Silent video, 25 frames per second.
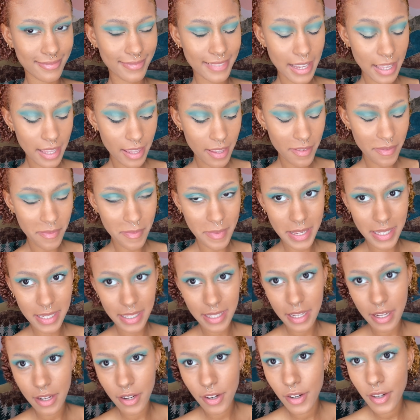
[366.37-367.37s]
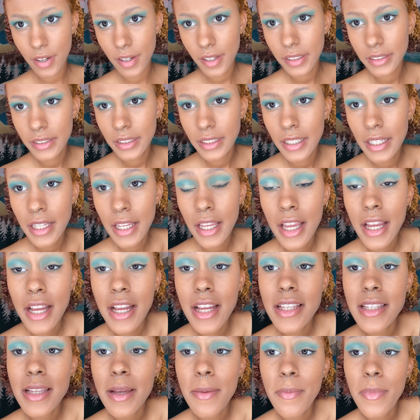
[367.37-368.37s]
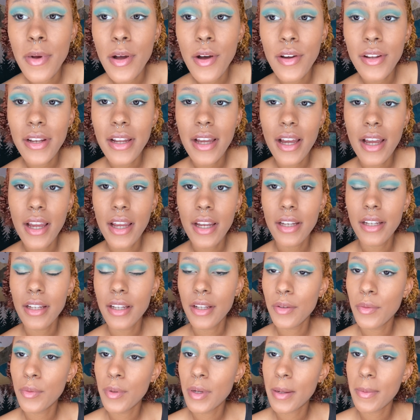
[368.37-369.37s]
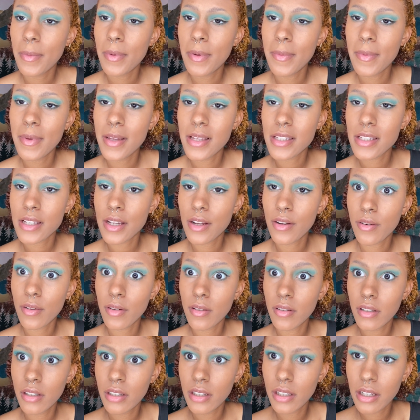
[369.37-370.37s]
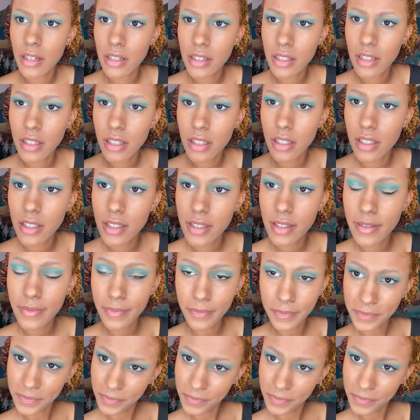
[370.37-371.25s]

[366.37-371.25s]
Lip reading: I love mascara because I'm bald-eyed, and when I put mascara on, it just